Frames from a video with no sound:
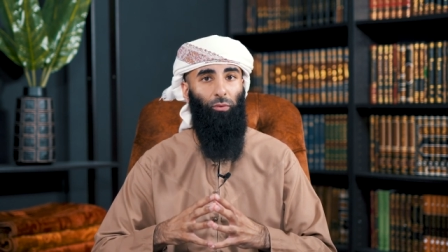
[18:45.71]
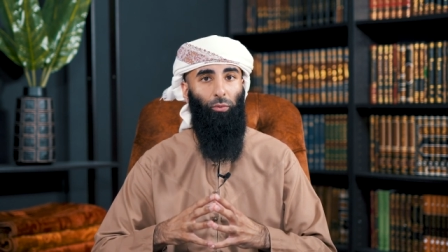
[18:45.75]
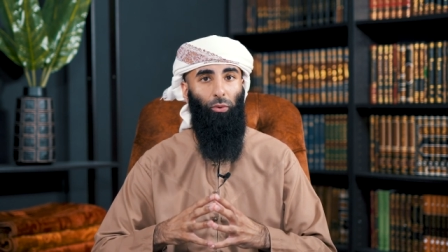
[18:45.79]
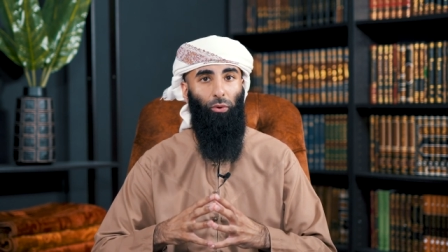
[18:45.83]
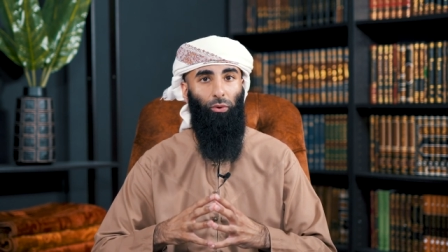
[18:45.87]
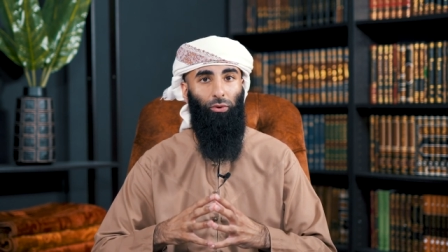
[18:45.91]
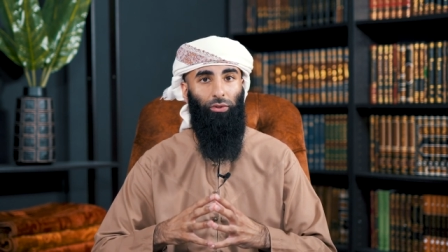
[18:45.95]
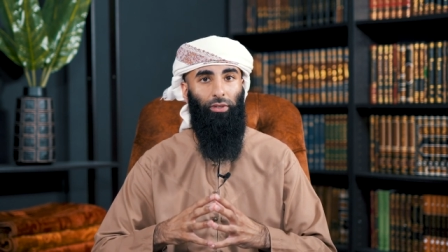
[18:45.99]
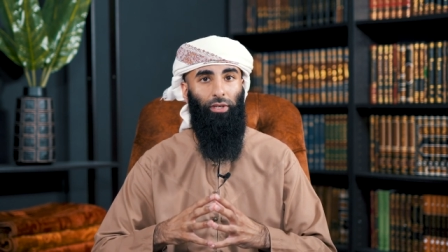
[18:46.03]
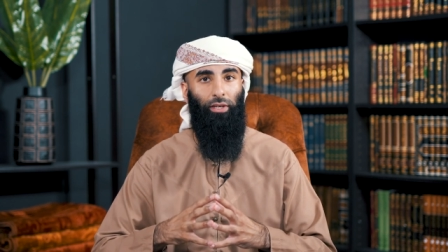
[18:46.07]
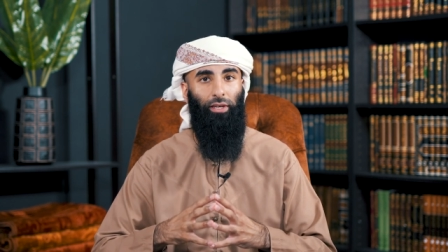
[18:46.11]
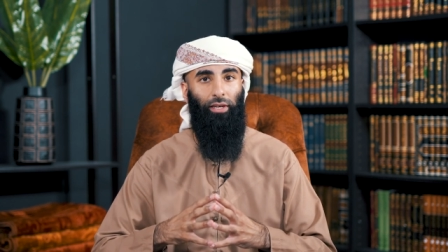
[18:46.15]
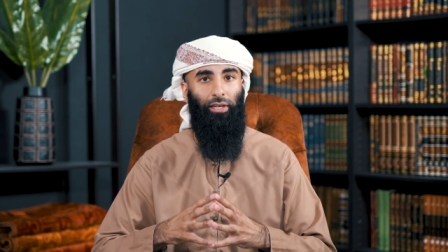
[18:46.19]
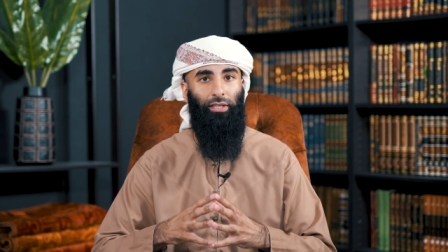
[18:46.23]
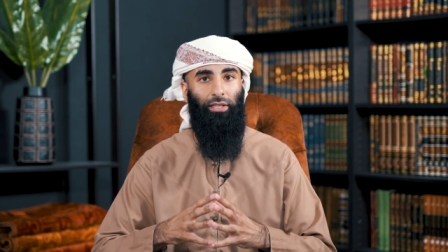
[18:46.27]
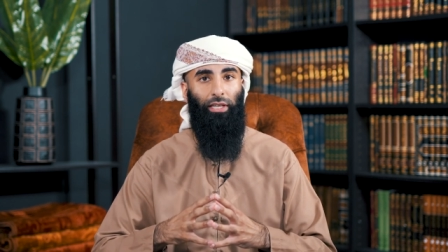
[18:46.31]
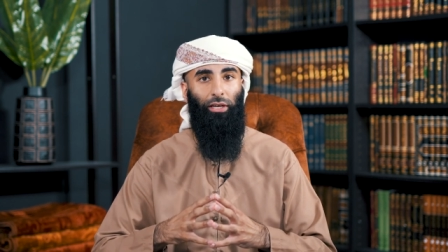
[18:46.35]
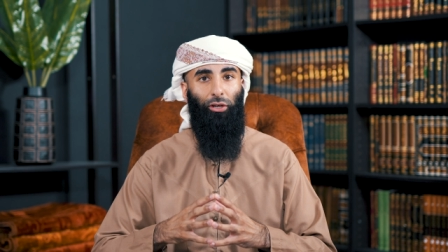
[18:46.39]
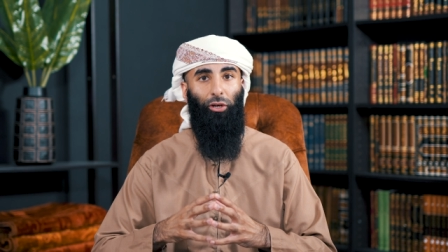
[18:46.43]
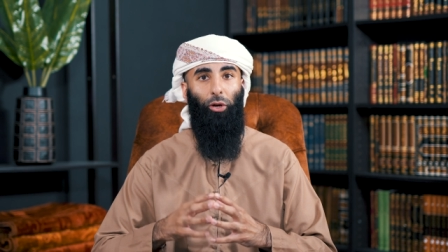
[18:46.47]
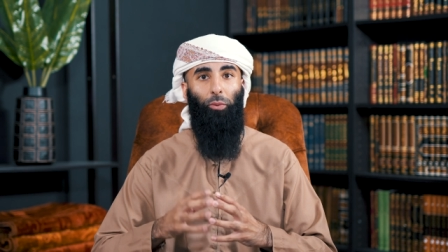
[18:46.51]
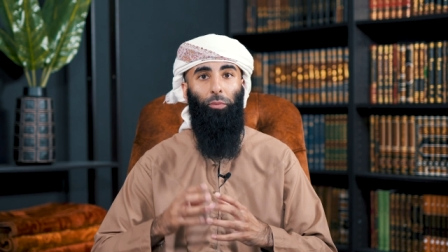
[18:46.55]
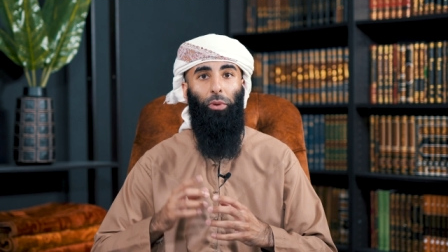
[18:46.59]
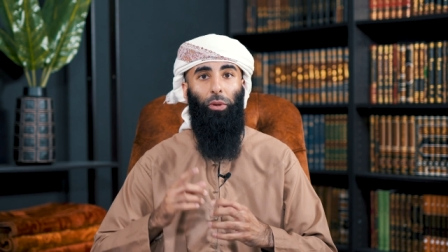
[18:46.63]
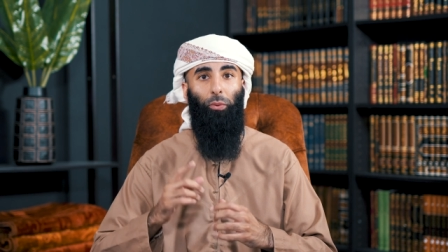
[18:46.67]
reward
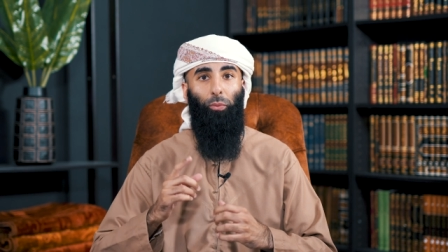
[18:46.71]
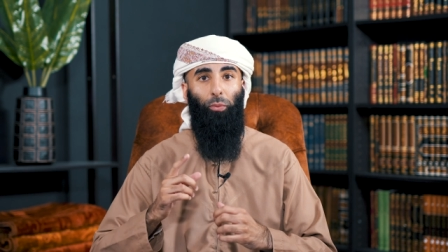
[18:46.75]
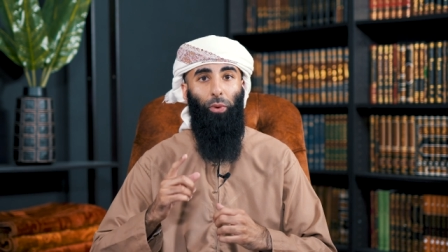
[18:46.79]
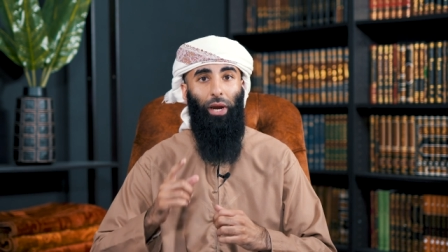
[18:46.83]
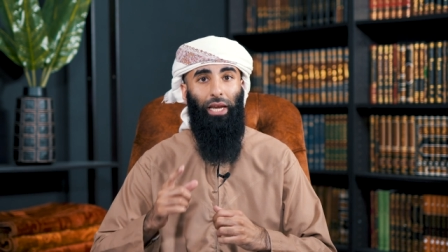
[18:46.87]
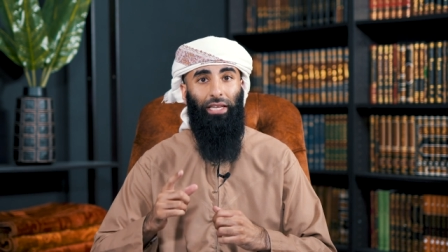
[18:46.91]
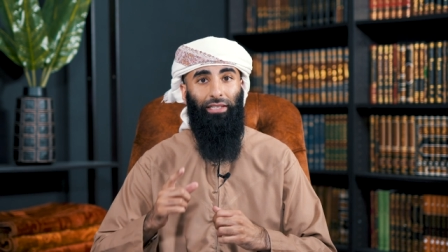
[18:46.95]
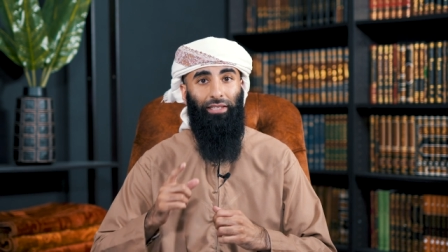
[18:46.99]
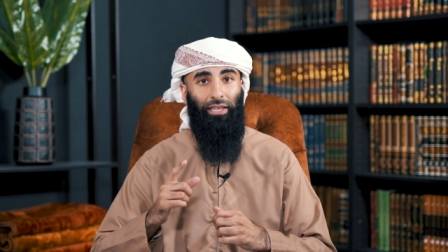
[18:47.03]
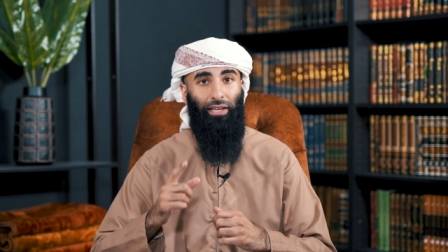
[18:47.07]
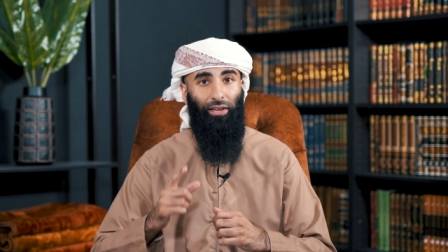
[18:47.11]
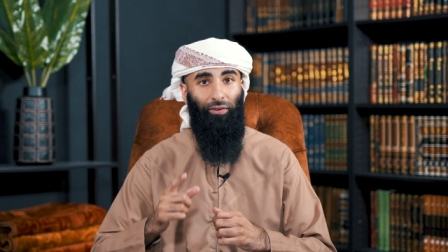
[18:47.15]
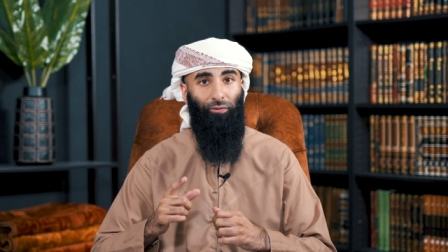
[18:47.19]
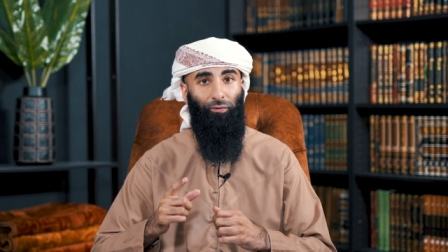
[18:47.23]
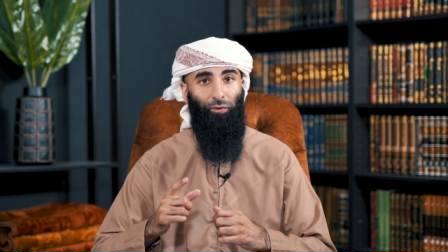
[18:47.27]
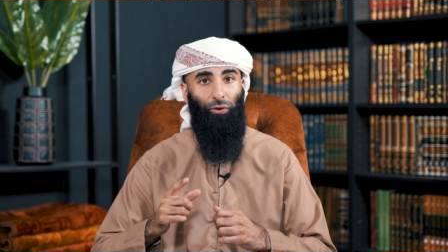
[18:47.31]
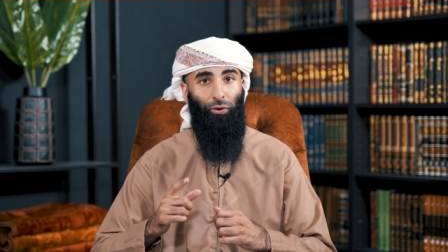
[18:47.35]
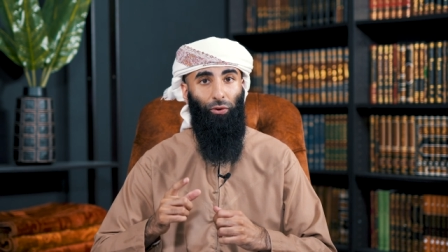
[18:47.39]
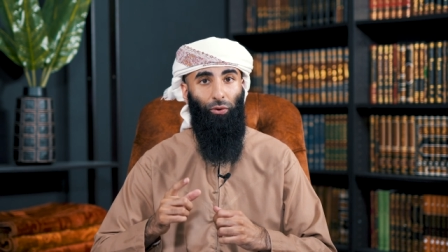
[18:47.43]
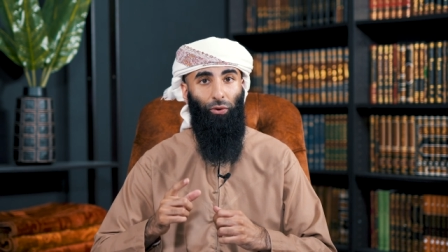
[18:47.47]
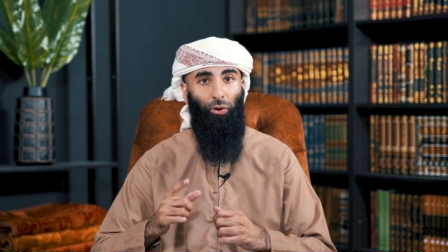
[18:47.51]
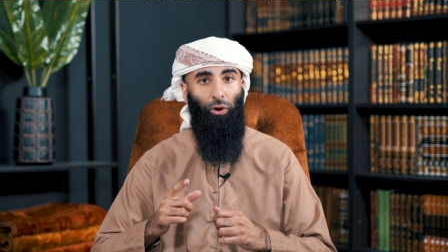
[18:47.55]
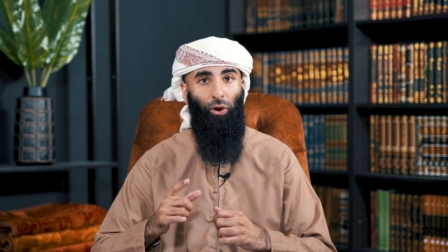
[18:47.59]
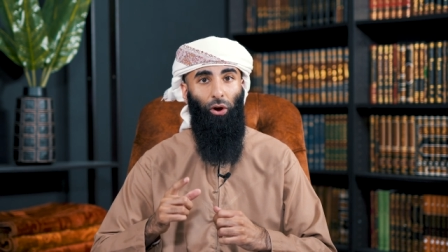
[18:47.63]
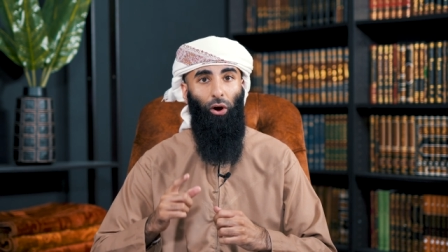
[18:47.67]
that could be waiting
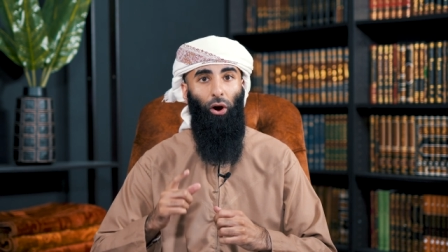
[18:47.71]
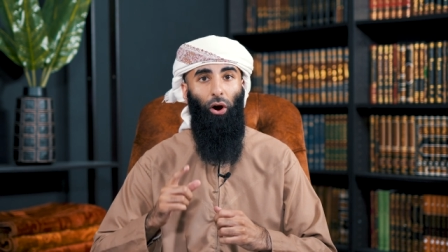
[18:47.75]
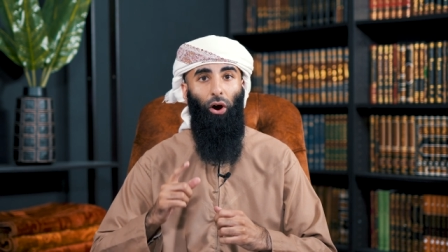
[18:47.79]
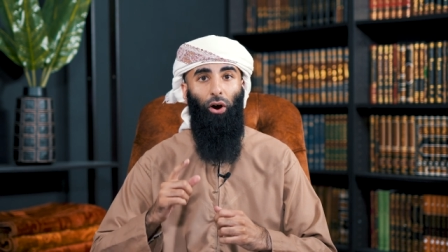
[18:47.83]
for you